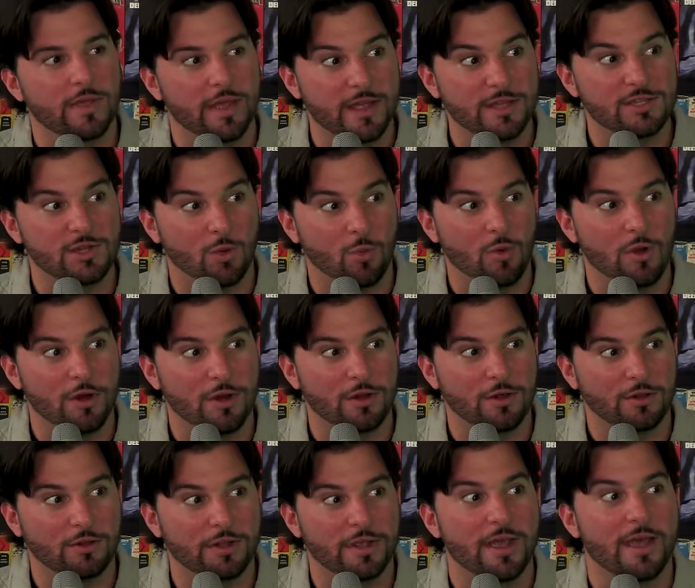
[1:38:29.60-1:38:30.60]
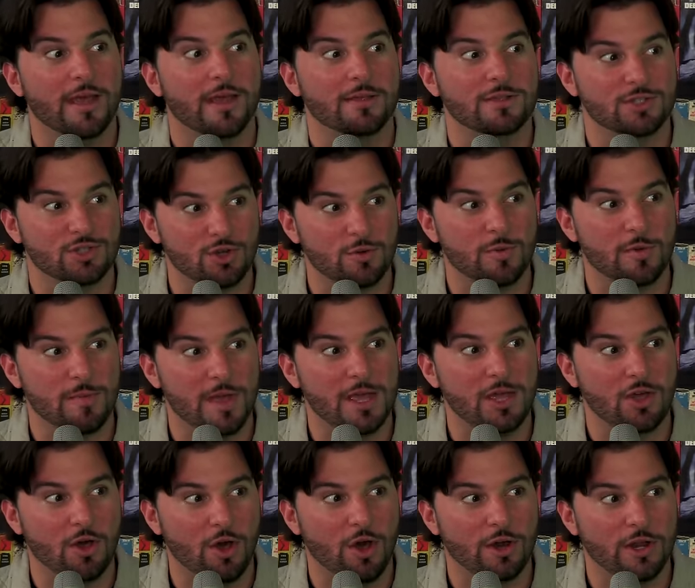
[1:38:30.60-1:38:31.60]
It's a world.
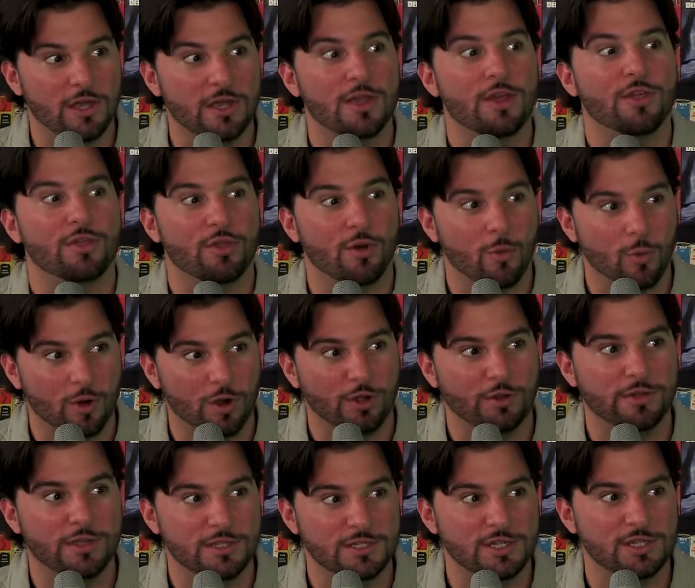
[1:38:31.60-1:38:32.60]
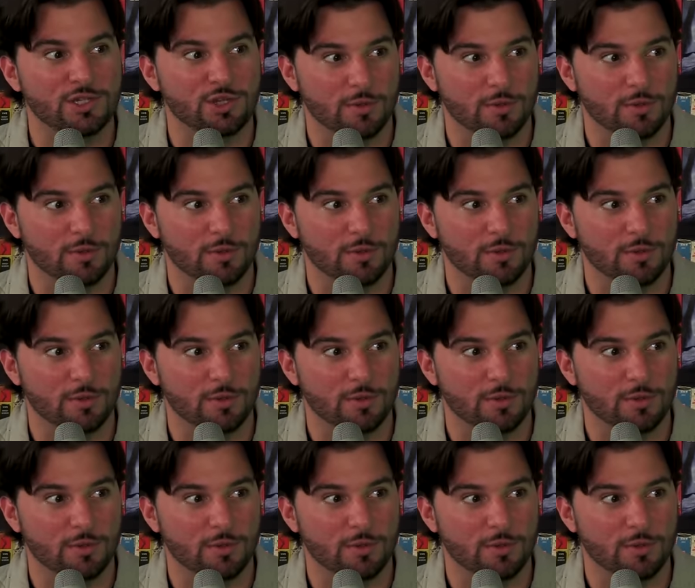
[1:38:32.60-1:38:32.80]
Superman caught it. The world needs a